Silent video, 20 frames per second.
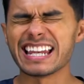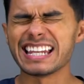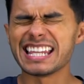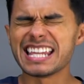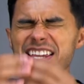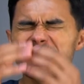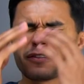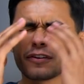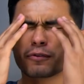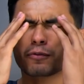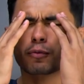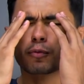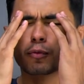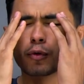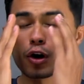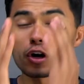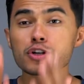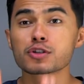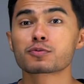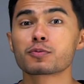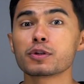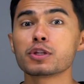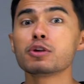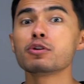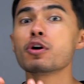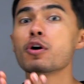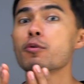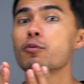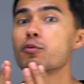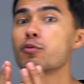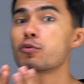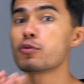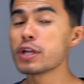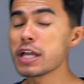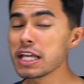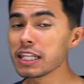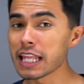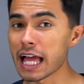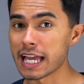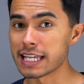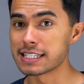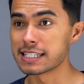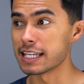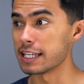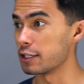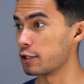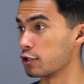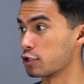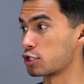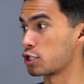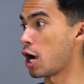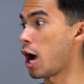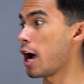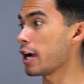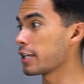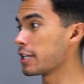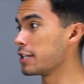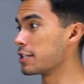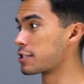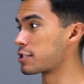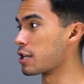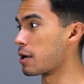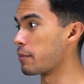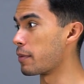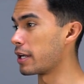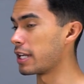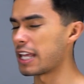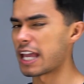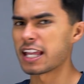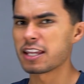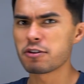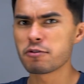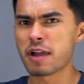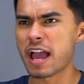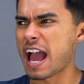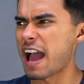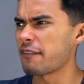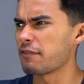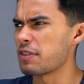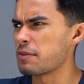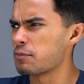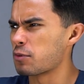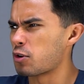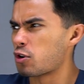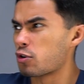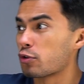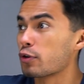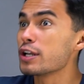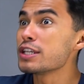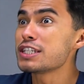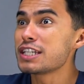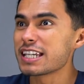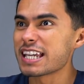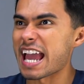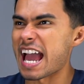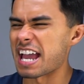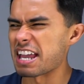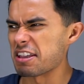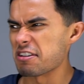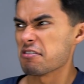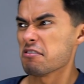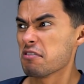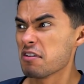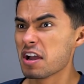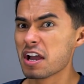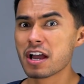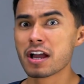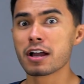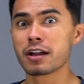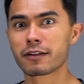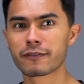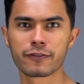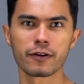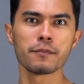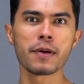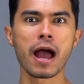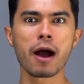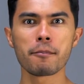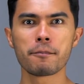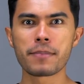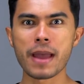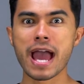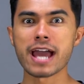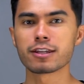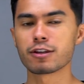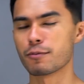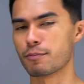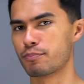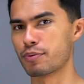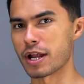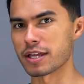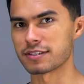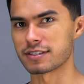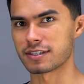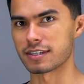And even worse, when you don't realize it, you're talking to somebody and you have them cringing at you from how bad your breath